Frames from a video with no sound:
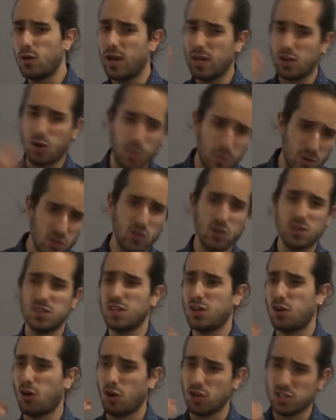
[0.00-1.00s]
like
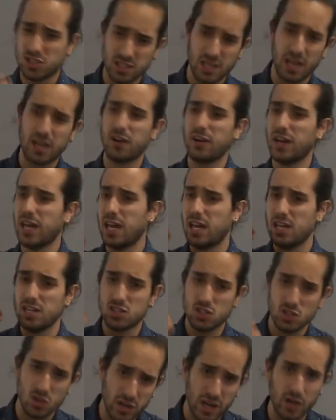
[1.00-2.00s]
opportunity costs
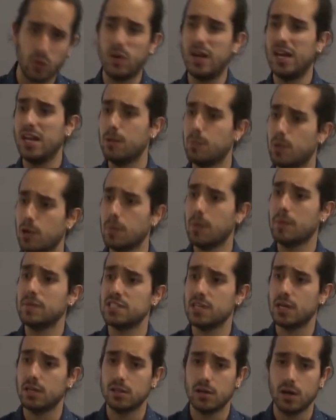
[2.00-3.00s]
aggregation equilibrium
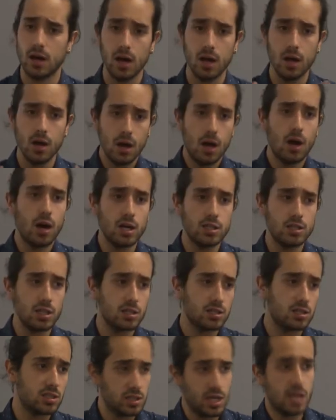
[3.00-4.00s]
etc are
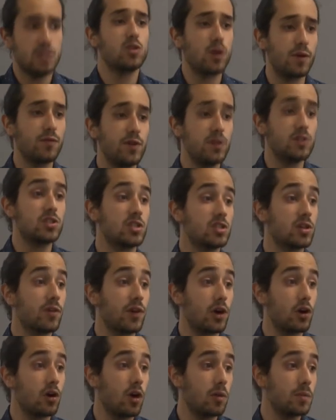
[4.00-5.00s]
just central features of
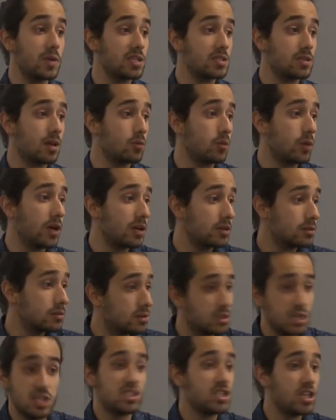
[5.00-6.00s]
economics that we are
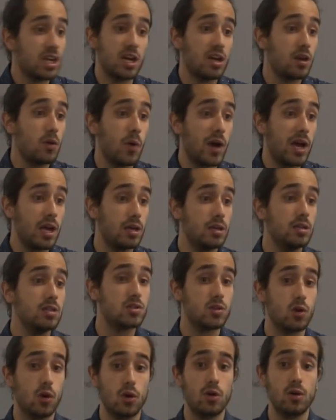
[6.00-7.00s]
teaching anyway
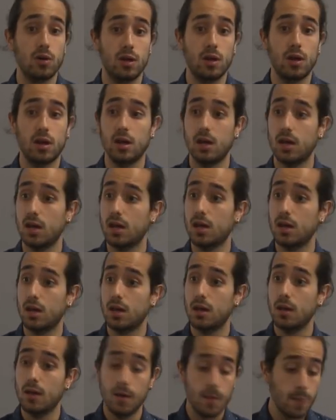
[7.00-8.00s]
so uh,
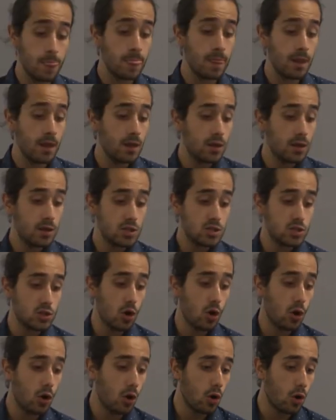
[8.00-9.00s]

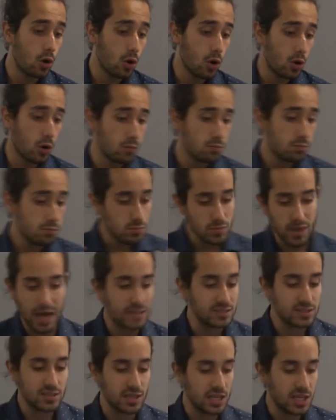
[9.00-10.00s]
so
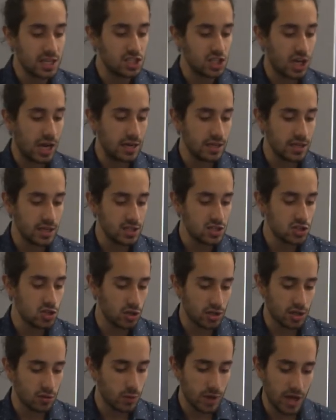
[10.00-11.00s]
that's the key challenge and it's
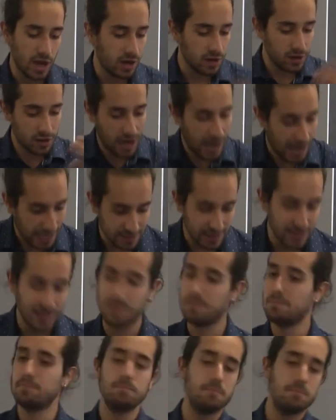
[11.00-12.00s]
not that we are adding
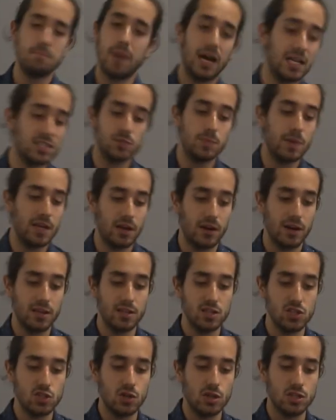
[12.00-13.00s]
a much bigger
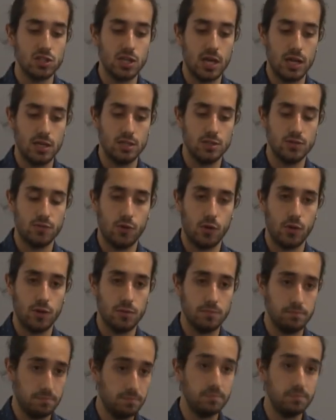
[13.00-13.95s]
additional challenge for them